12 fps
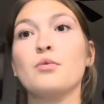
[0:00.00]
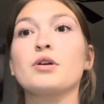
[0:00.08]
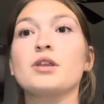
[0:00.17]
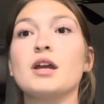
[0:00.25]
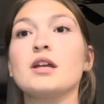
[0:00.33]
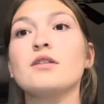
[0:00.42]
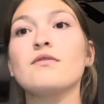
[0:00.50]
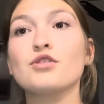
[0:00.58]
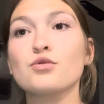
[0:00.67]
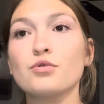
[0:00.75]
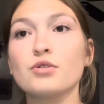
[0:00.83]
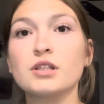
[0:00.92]
where the
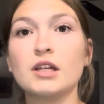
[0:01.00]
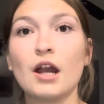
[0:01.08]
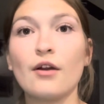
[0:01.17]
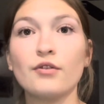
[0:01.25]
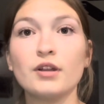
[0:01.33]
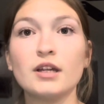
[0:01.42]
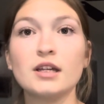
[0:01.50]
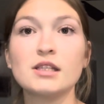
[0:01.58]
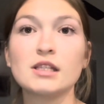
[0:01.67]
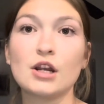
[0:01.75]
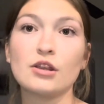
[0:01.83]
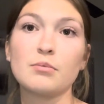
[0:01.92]
individuals carefully
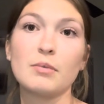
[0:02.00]
consider the